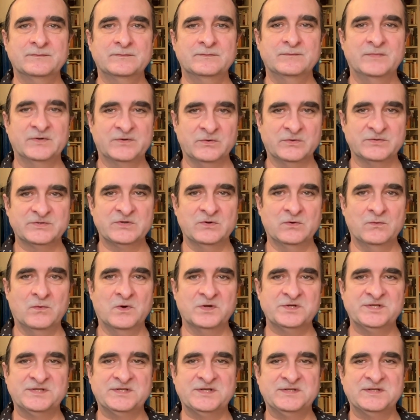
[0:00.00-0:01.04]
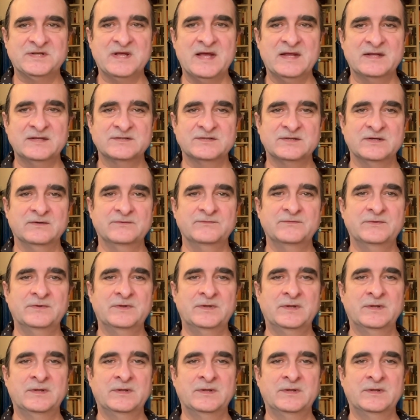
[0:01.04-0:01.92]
but also watches his hands of,